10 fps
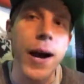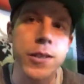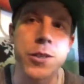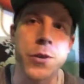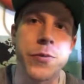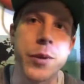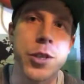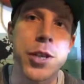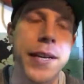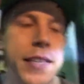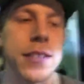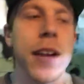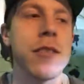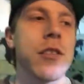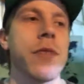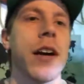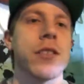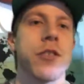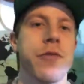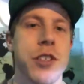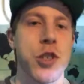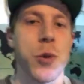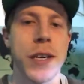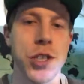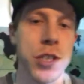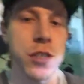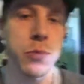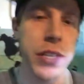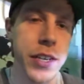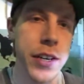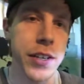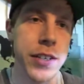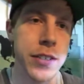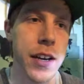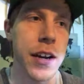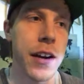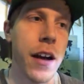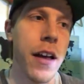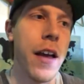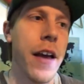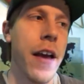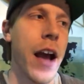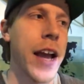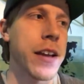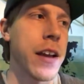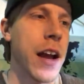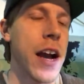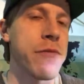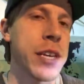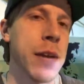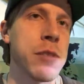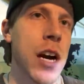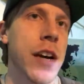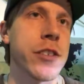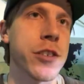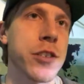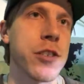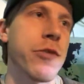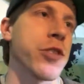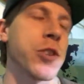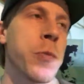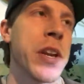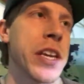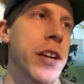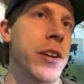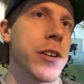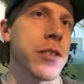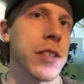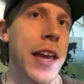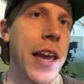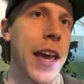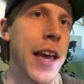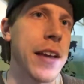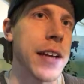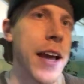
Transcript: Oscar fish? I get tons of Oscar fish questions because uh, I, I've kept Oscars for so many years and